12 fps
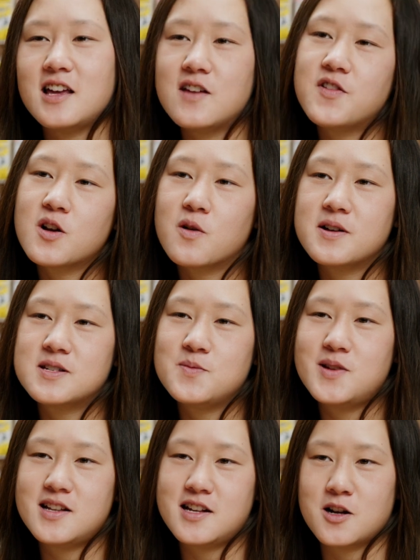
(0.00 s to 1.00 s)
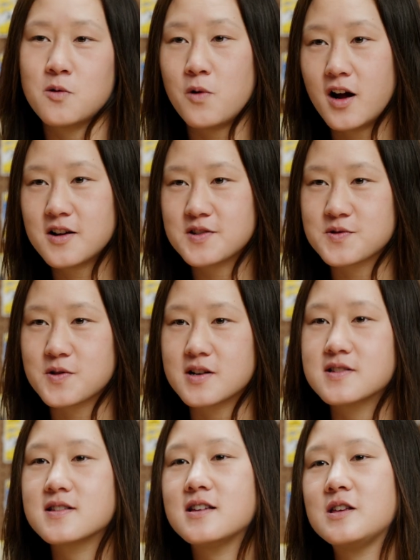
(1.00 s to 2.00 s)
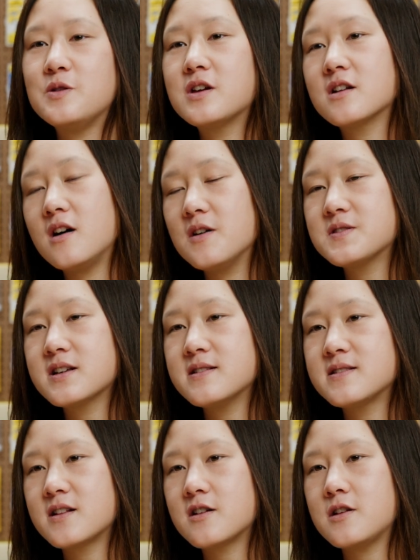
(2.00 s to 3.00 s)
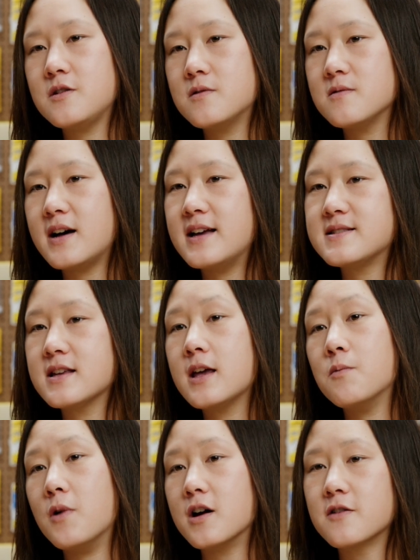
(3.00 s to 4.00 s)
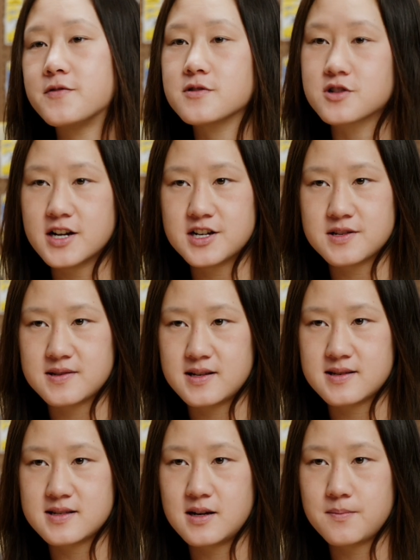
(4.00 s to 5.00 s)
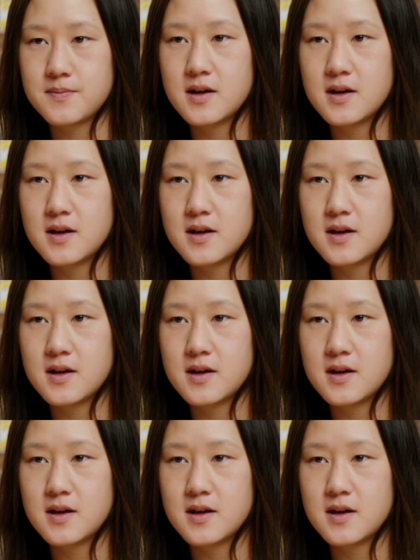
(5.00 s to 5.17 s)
If you're going to be near a water source, you can also consider utilizing a water filtration system.